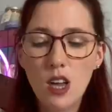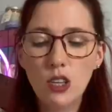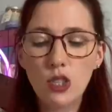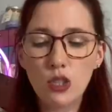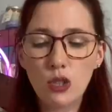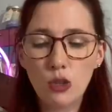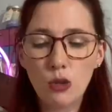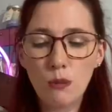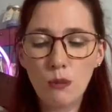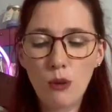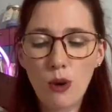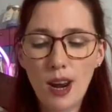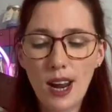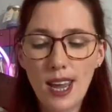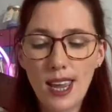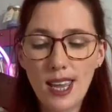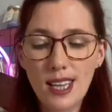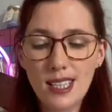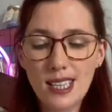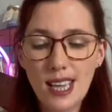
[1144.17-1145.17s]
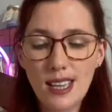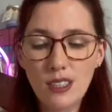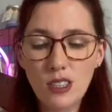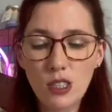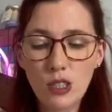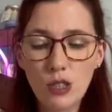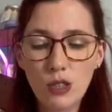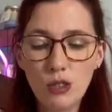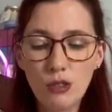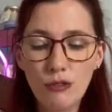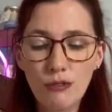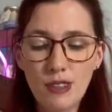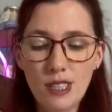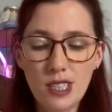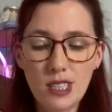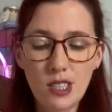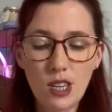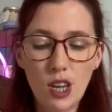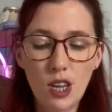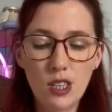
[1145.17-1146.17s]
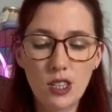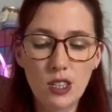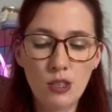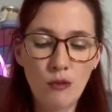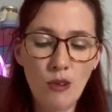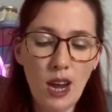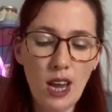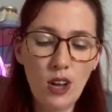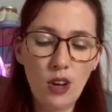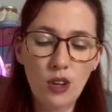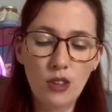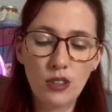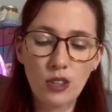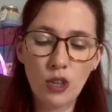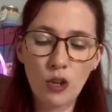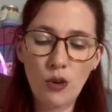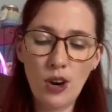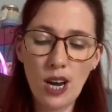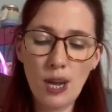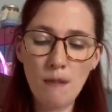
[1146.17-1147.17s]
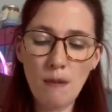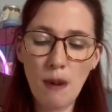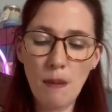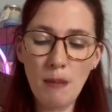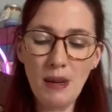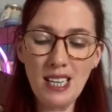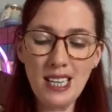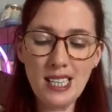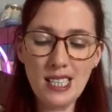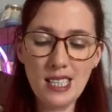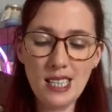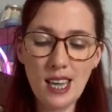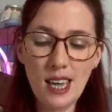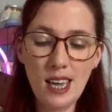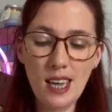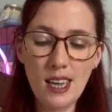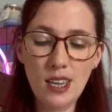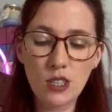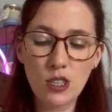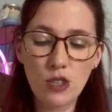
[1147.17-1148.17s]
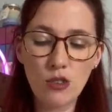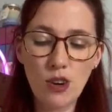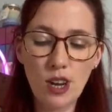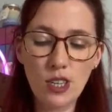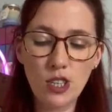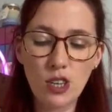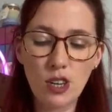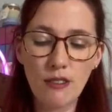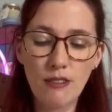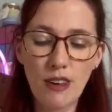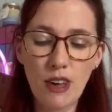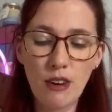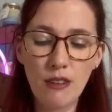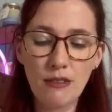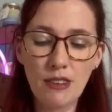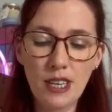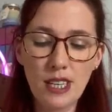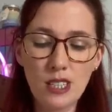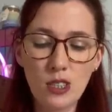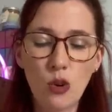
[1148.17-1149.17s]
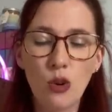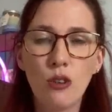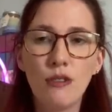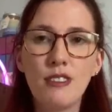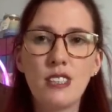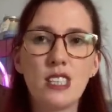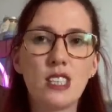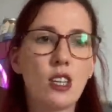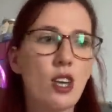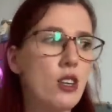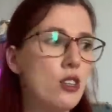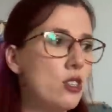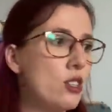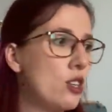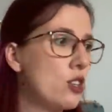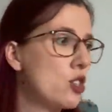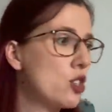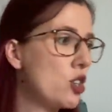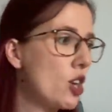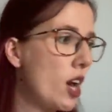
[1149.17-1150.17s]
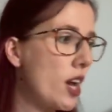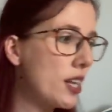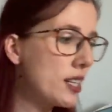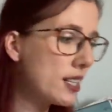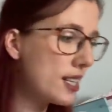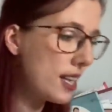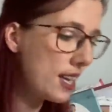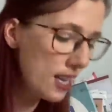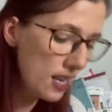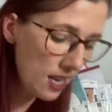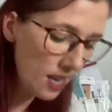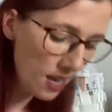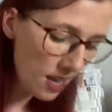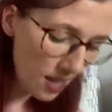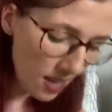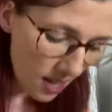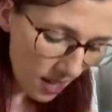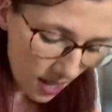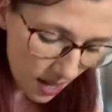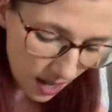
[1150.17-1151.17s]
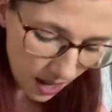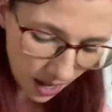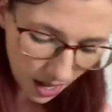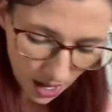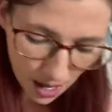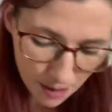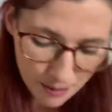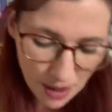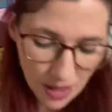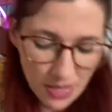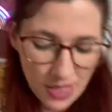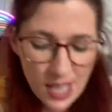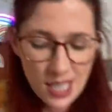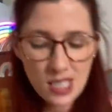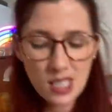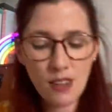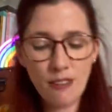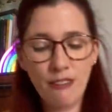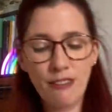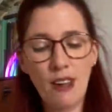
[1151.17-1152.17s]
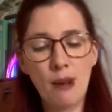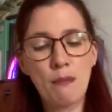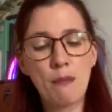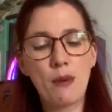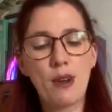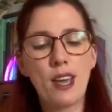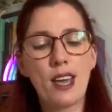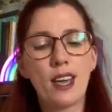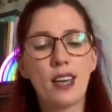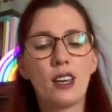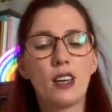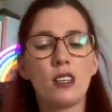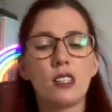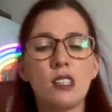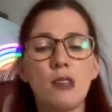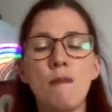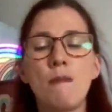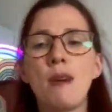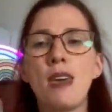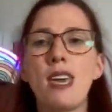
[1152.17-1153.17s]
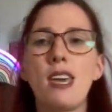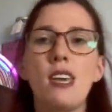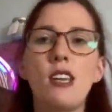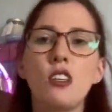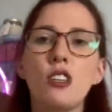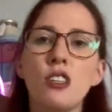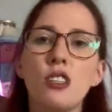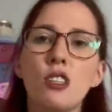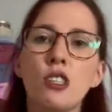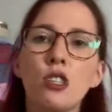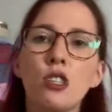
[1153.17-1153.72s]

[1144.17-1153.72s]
chambray, tencel, viscose, rayon, crepe, plissé, stretch velvet or viscose jersey. And this fabric to me just